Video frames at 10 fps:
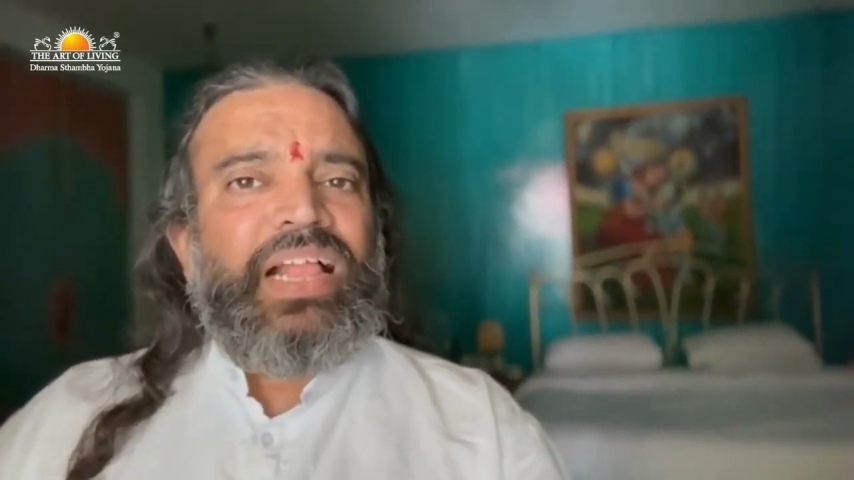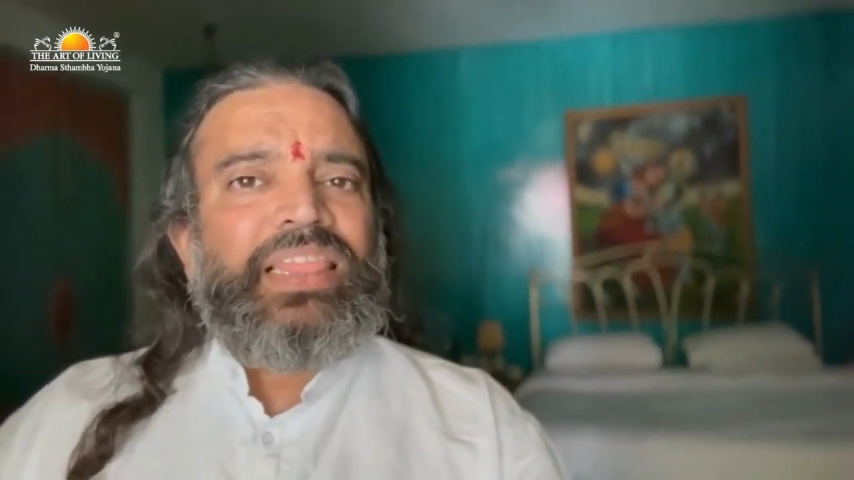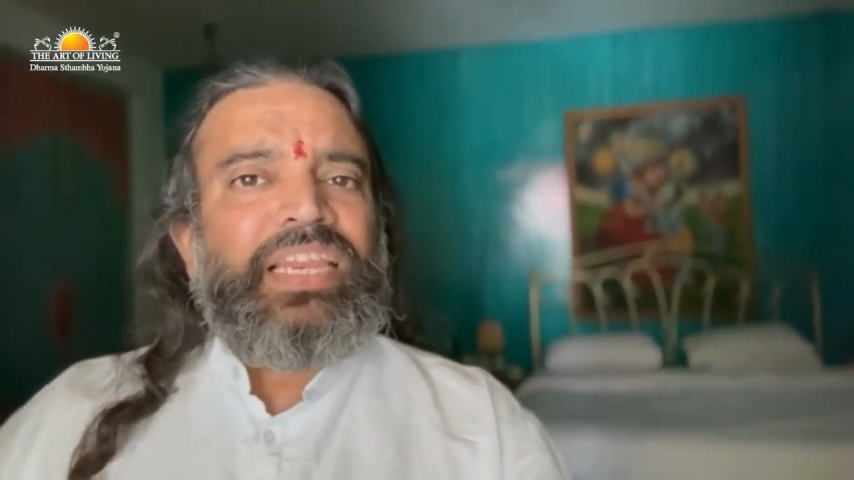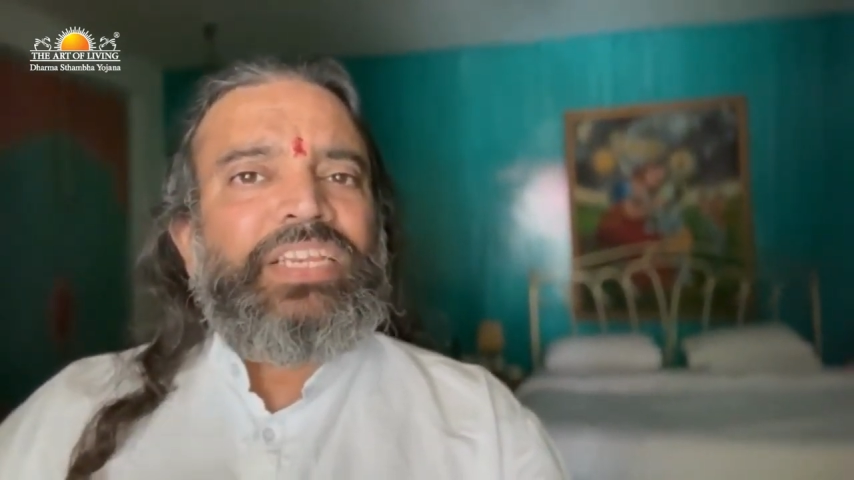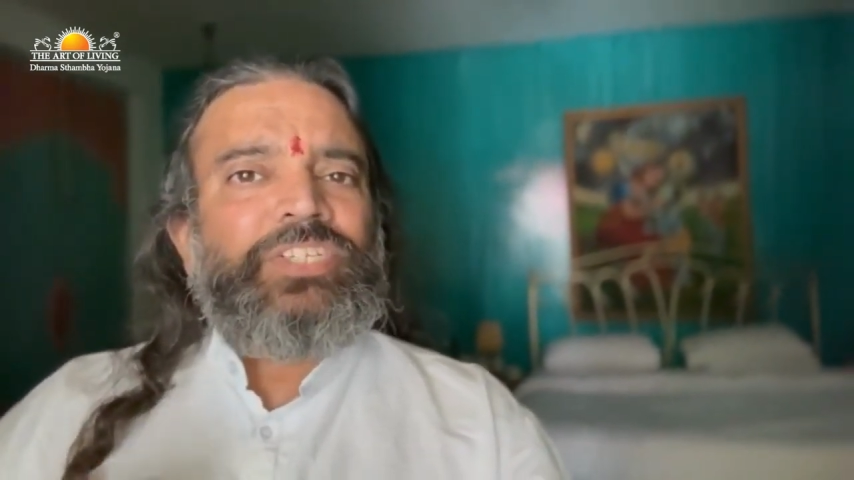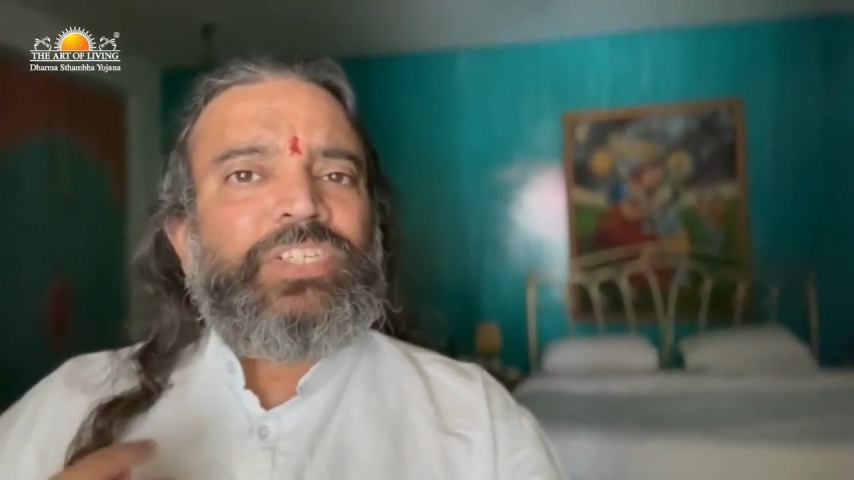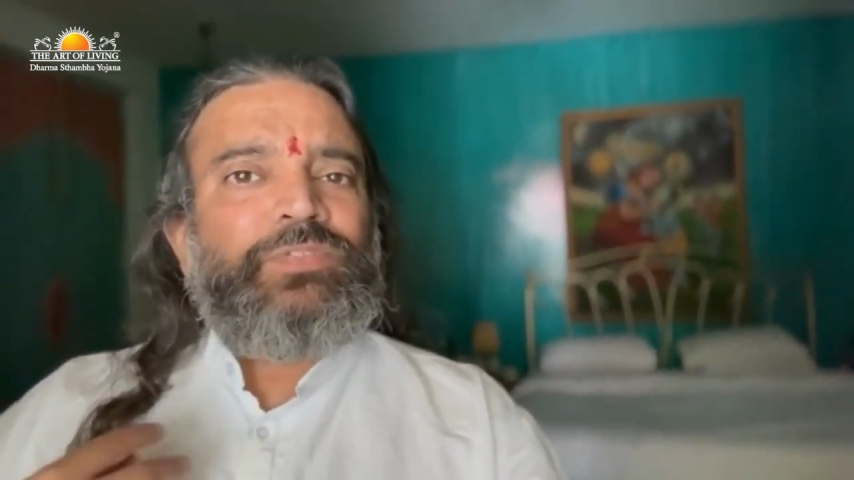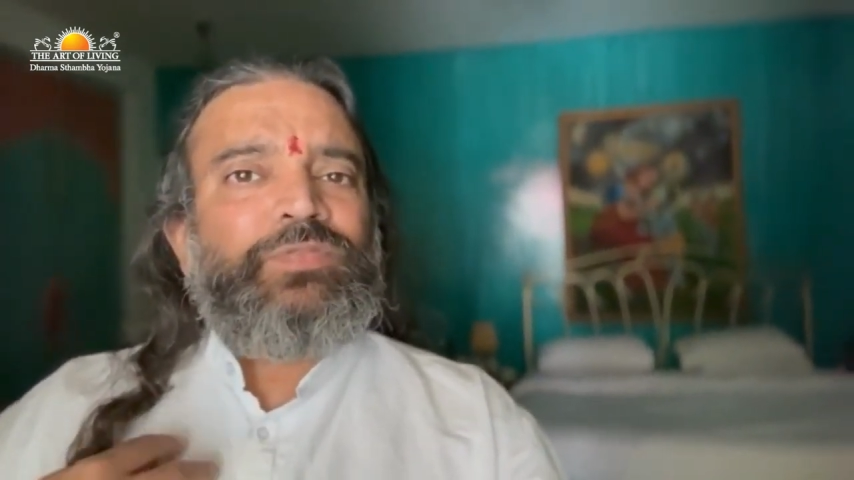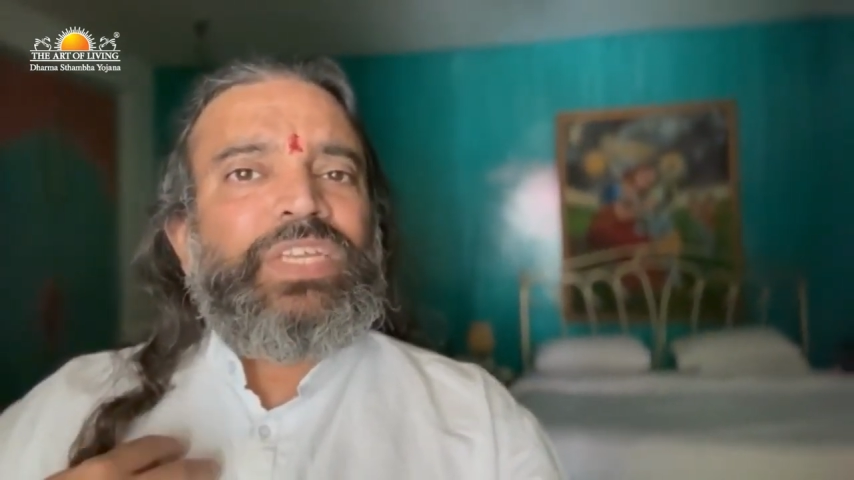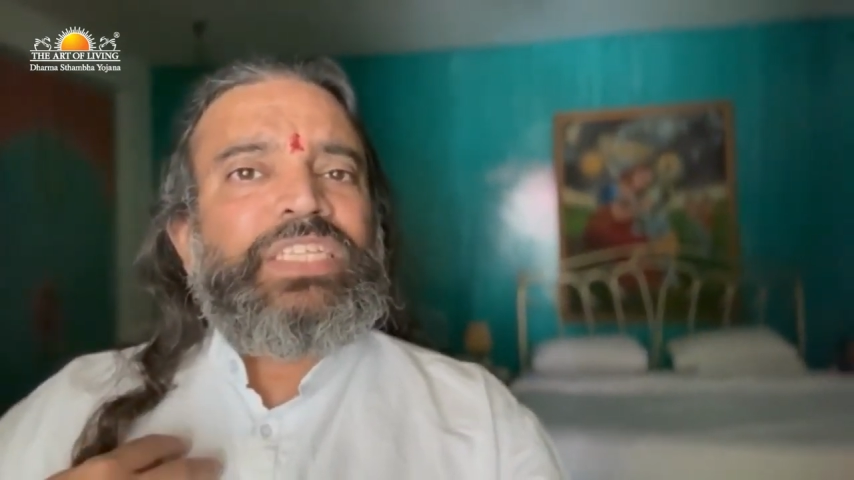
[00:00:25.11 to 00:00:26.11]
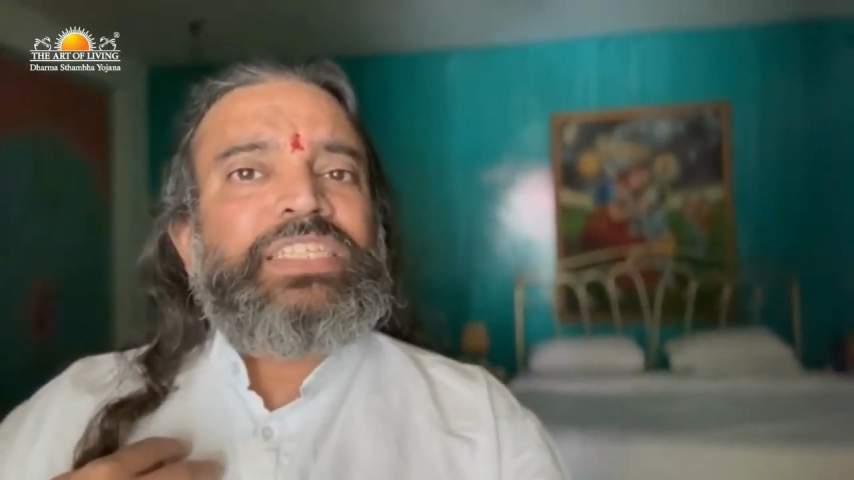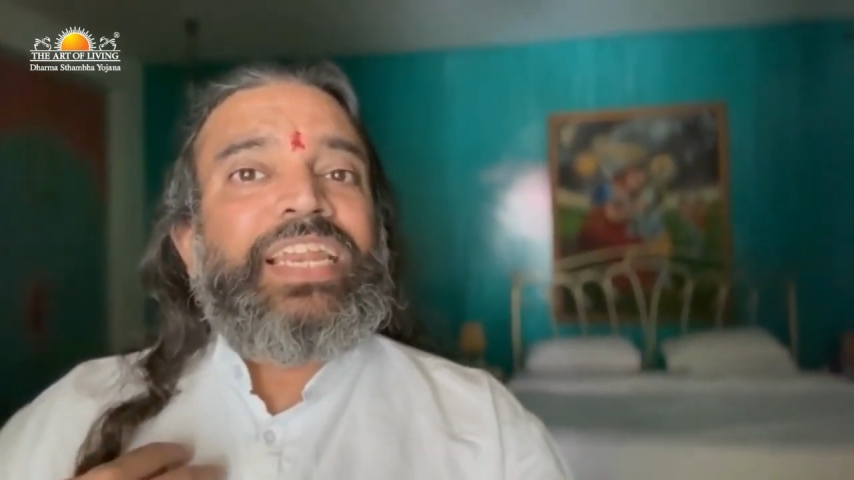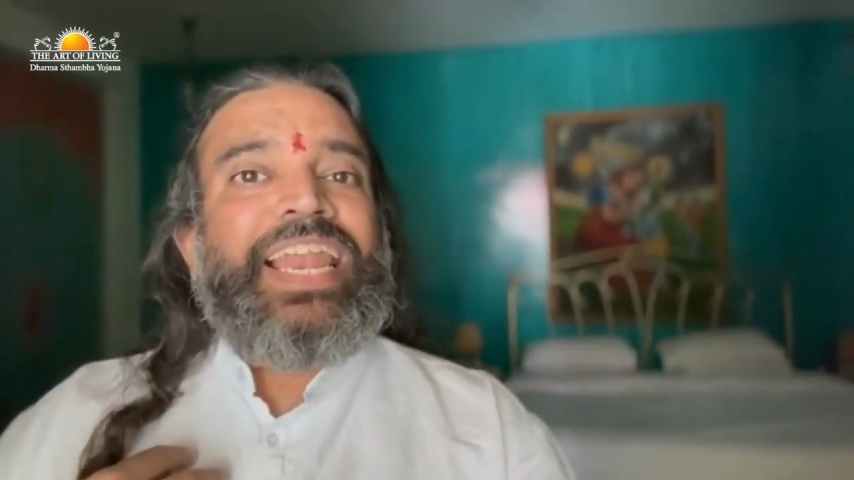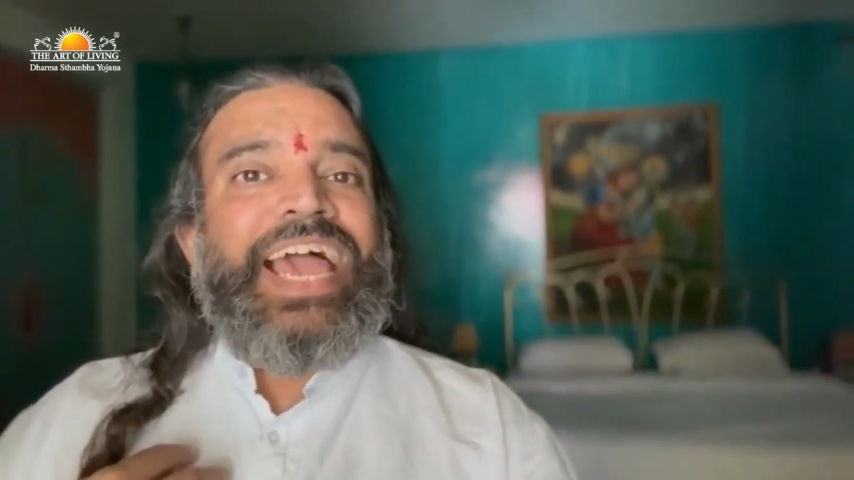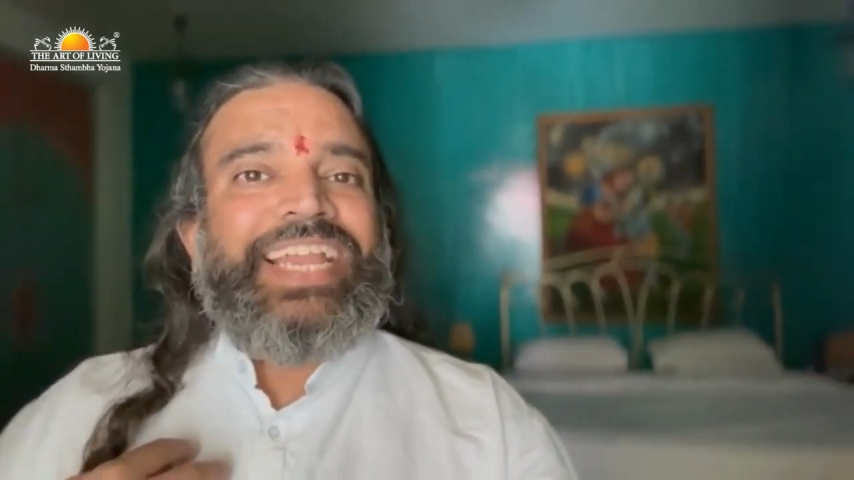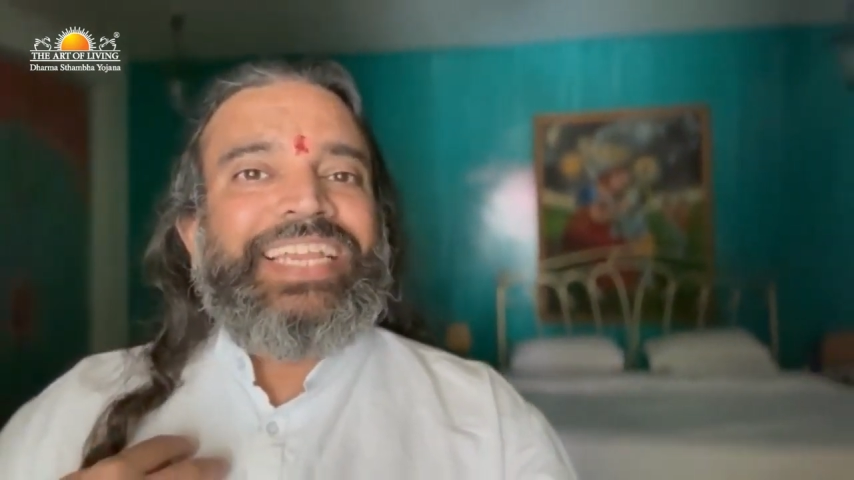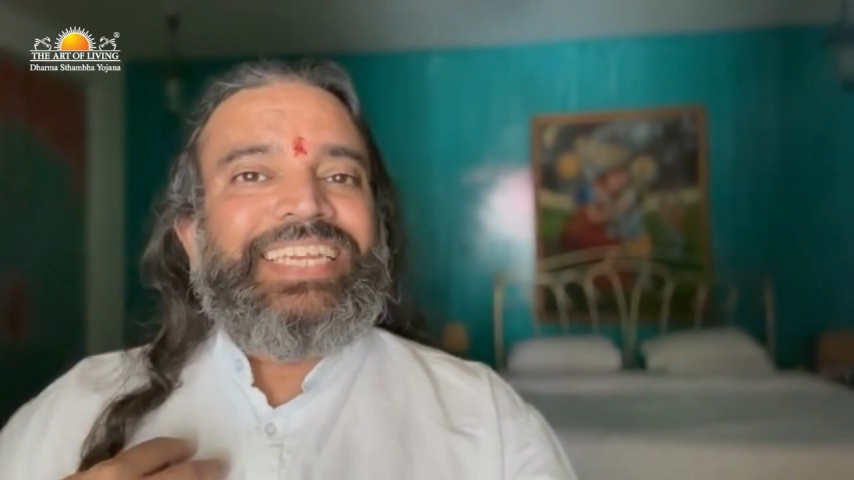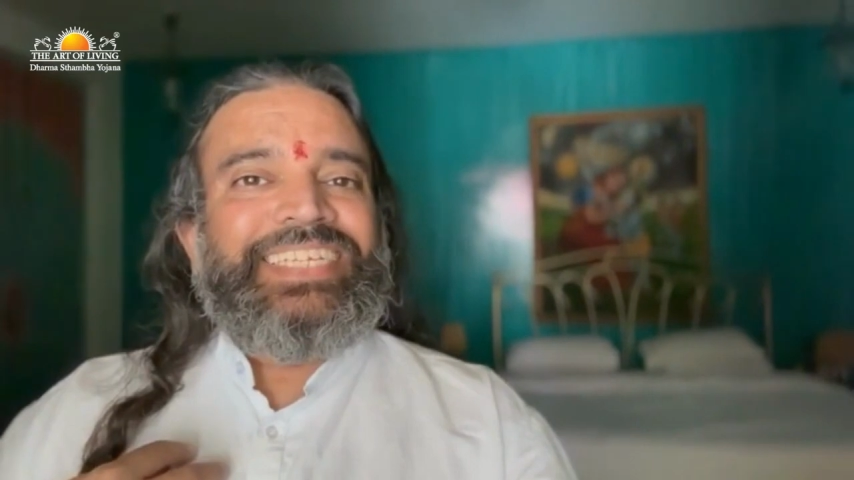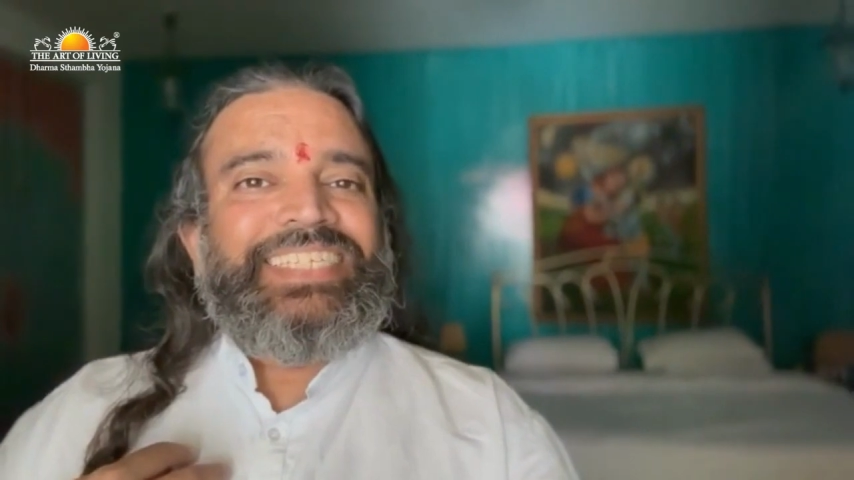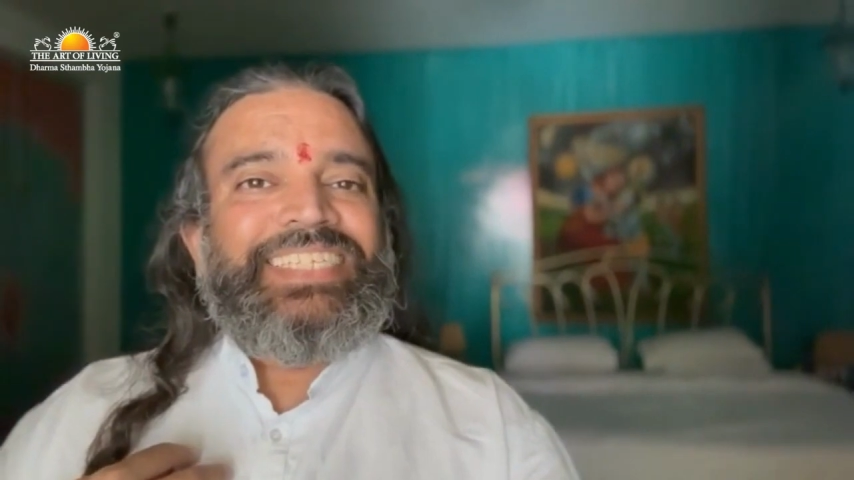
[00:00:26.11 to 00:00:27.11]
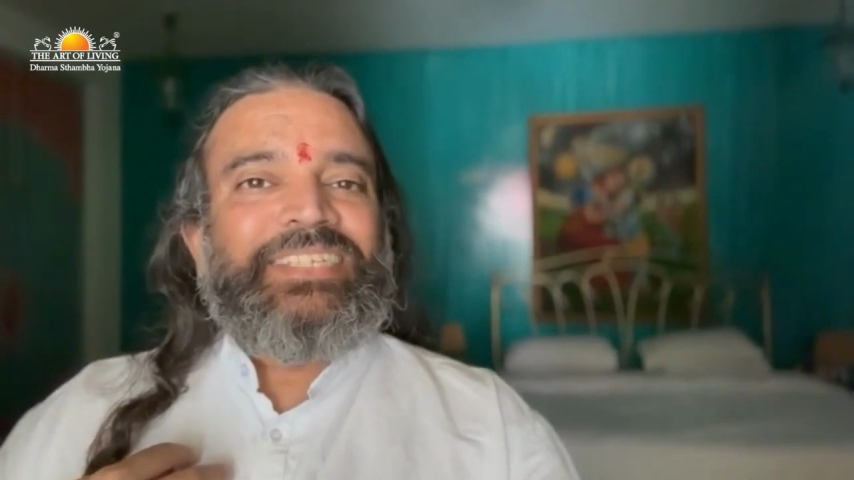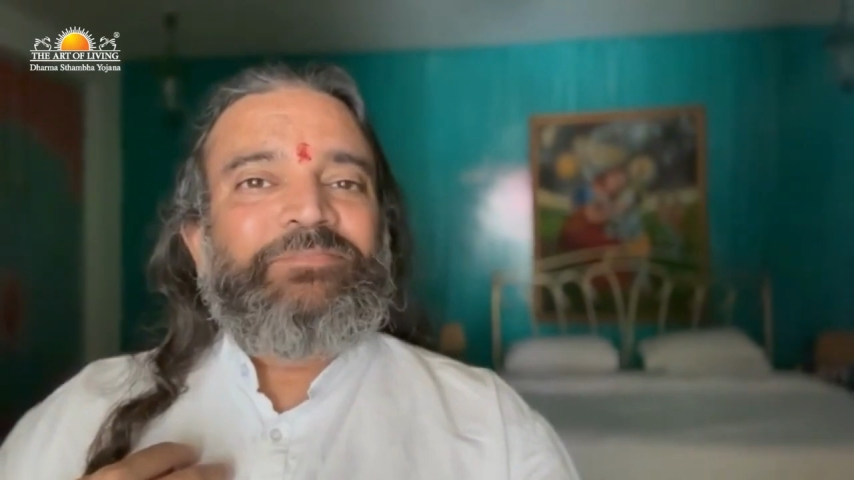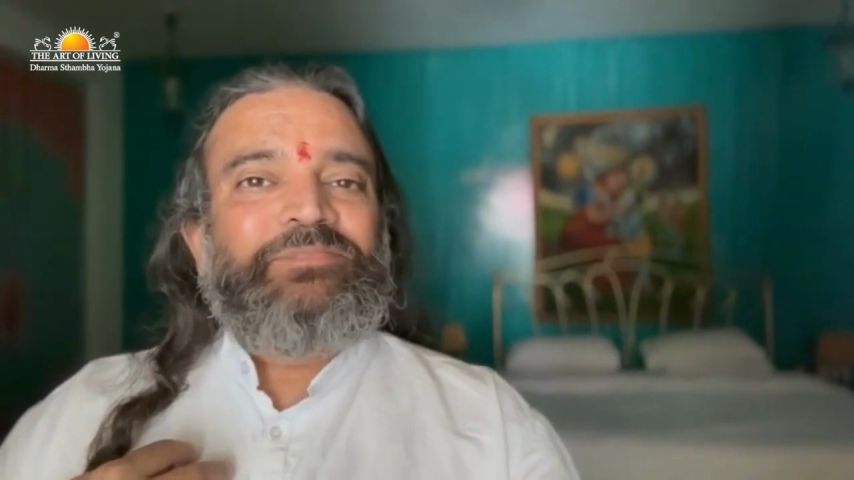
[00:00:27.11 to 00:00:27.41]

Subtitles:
then it just feeds the lack in us.